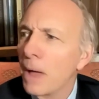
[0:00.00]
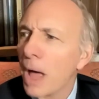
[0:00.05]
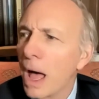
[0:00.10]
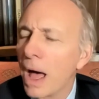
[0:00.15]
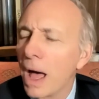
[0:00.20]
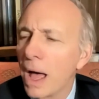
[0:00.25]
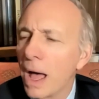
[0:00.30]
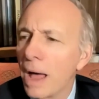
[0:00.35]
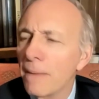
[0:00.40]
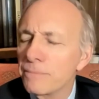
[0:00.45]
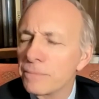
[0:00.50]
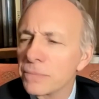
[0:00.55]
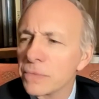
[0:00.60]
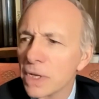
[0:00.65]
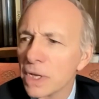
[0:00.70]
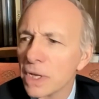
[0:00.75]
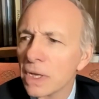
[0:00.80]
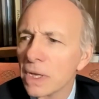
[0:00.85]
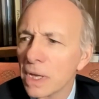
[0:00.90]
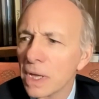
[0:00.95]

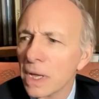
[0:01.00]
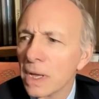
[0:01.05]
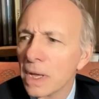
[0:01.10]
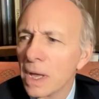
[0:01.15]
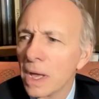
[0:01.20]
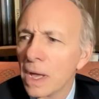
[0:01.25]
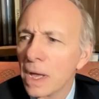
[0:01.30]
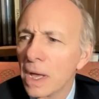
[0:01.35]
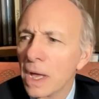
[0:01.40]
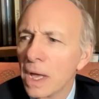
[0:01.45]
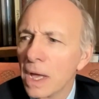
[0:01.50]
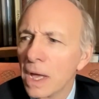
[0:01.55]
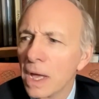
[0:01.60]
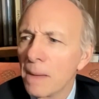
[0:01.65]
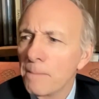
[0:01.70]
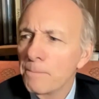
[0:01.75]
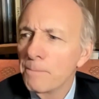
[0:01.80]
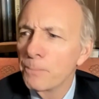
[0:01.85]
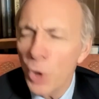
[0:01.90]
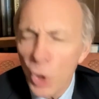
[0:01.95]

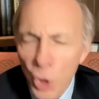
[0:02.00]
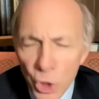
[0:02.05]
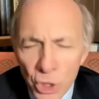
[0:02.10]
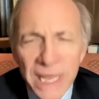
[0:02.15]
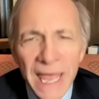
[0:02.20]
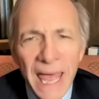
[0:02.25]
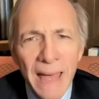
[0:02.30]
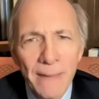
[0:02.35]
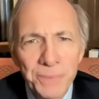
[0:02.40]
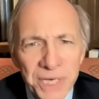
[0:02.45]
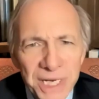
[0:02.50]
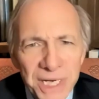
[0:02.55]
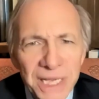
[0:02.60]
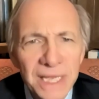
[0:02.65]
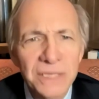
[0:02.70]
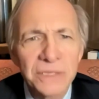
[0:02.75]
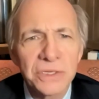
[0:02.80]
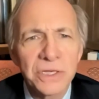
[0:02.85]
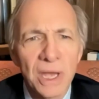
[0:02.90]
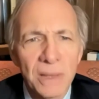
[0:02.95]
per capita
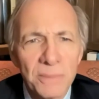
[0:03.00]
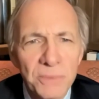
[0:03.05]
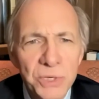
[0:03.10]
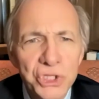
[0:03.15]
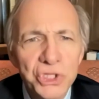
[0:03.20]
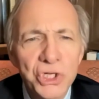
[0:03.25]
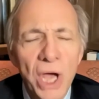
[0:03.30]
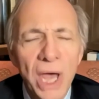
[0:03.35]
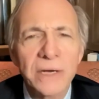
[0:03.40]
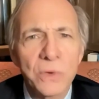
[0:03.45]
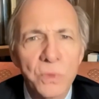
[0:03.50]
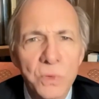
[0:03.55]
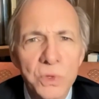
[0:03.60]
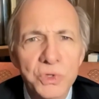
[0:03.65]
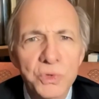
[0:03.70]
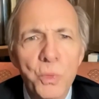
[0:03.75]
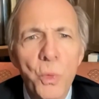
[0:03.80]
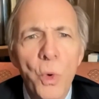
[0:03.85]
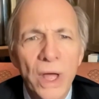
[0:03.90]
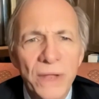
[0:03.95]
income in China
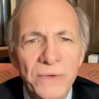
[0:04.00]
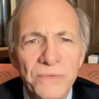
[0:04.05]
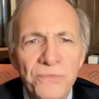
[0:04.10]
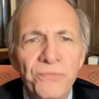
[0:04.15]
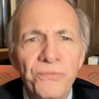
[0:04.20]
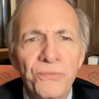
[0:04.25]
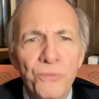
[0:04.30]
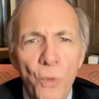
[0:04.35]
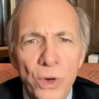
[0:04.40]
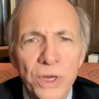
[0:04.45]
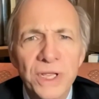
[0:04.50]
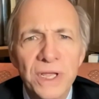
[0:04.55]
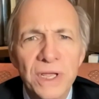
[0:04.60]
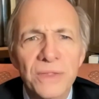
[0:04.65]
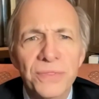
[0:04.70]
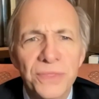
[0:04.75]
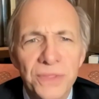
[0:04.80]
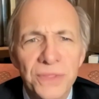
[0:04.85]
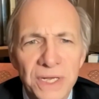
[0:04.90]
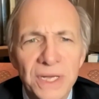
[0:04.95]
was
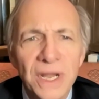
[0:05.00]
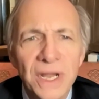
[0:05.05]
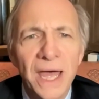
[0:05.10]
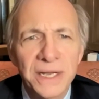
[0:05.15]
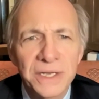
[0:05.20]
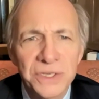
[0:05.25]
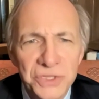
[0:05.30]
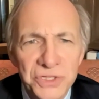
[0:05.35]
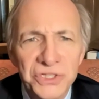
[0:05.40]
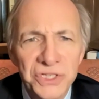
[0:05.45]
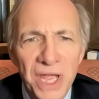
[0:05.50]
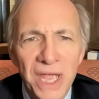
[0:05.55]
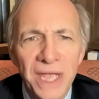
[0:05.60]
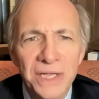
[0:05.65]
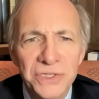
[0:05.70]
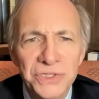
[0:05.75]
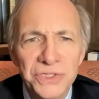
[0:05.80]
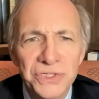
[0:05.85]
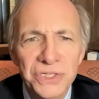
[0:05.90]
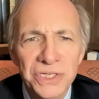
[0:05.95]
1/40 the United
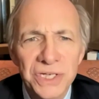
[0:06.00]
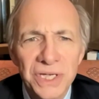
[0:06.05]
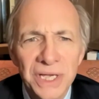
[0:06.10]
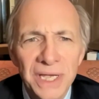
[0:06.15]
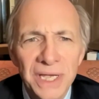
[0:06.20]
States,